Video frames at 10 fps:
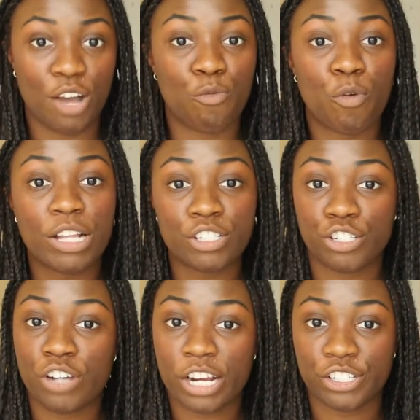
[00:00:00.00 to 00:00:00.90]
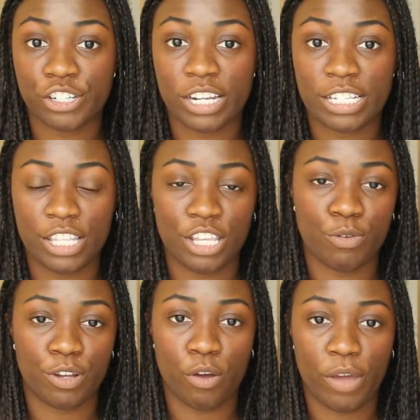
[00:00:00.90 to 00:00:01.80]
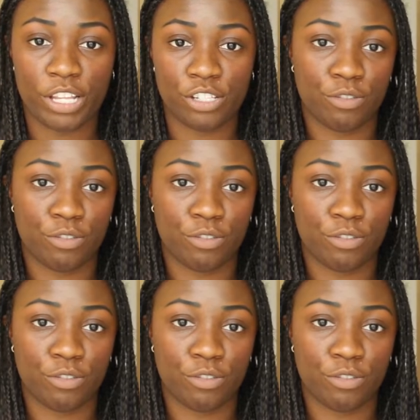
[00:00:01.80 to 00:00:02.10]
One structure is that you are going